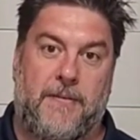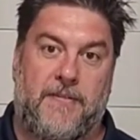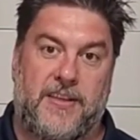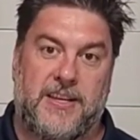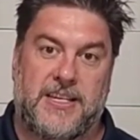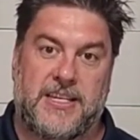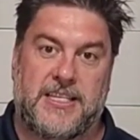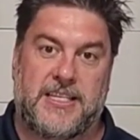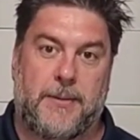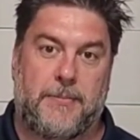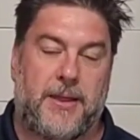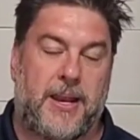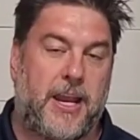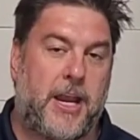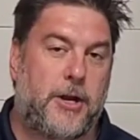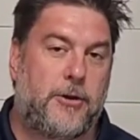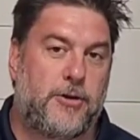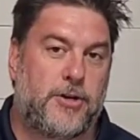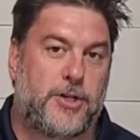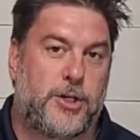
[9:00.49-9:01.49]
If this is something
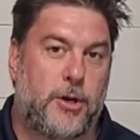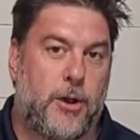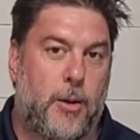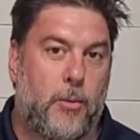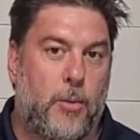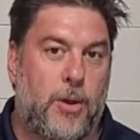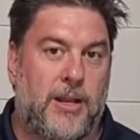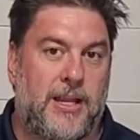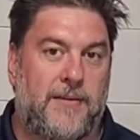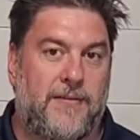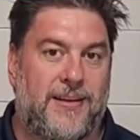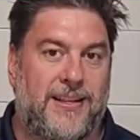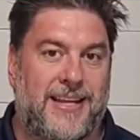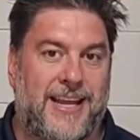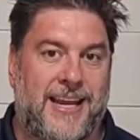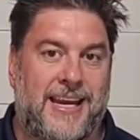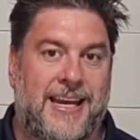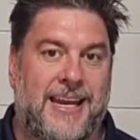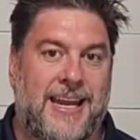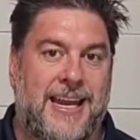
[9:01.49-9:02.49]
that interests you, I will leave a
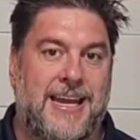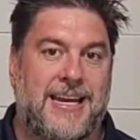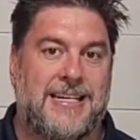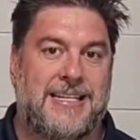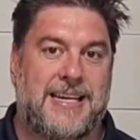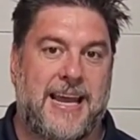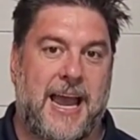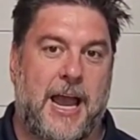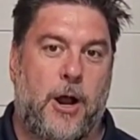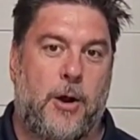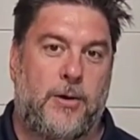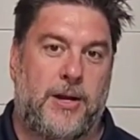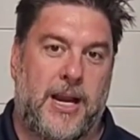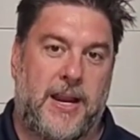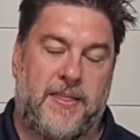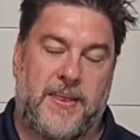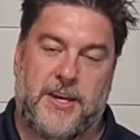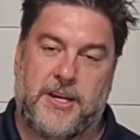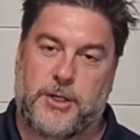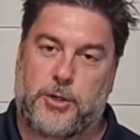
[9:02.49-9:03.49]
link down
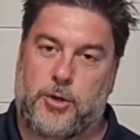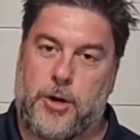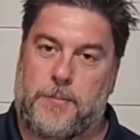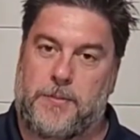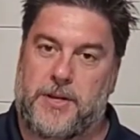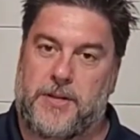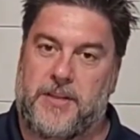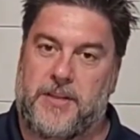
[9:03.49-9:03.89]
in the description.